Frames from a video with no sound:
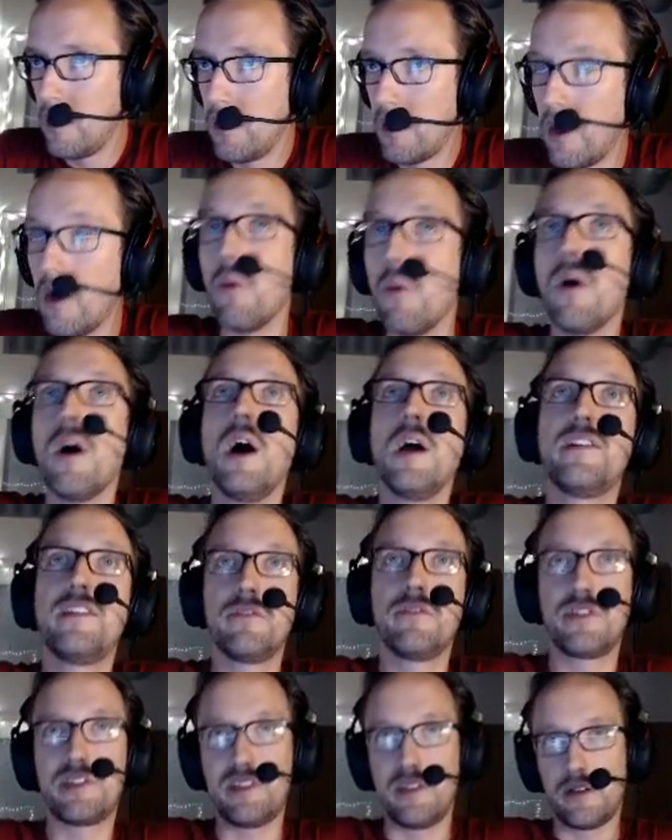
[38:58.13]
Oh, I see
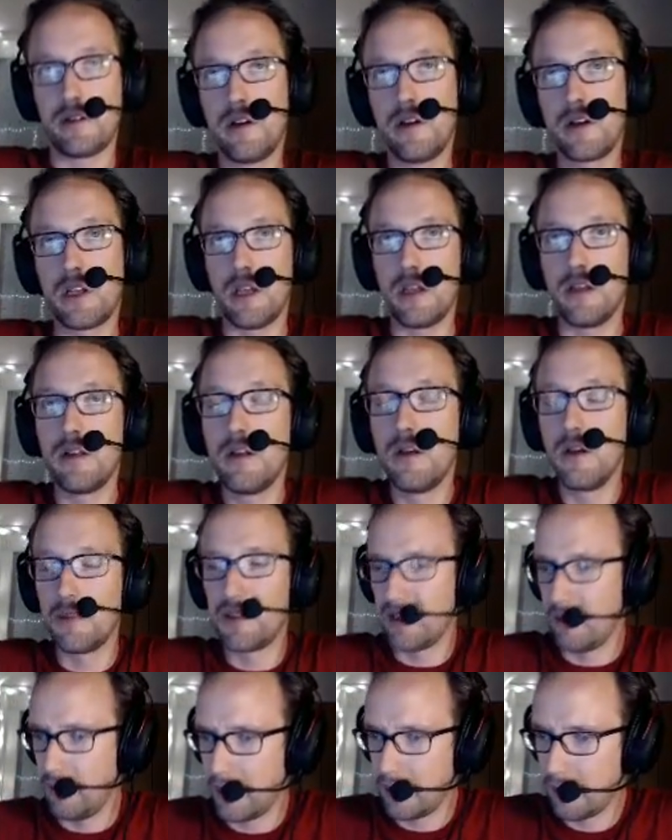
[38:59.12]
what you're saying. Okay, because
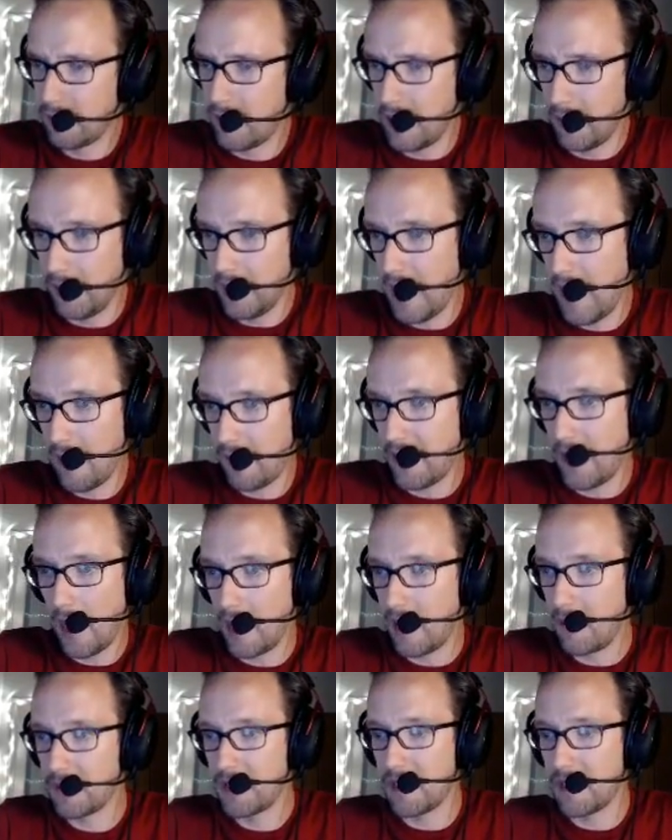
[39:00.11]
I'm like, wait, we have the IM